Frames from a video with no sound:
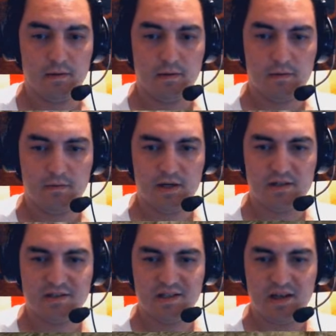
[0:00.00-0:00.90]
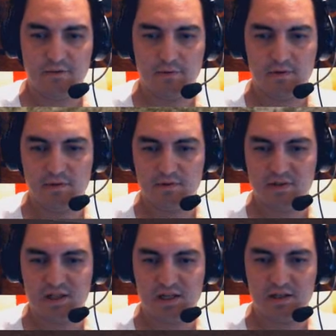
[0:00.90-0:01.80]
Wait, does it have one of those
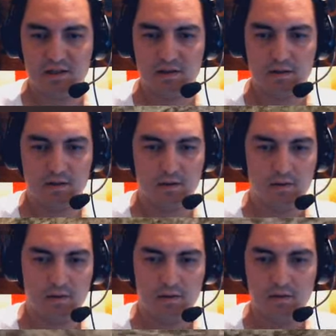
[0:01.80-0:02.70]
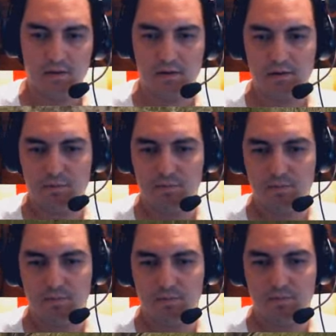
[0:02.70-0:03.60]
tiny little
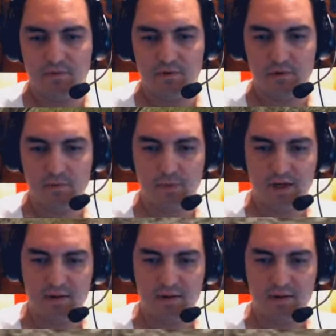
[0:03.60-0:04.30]
fuel pipes?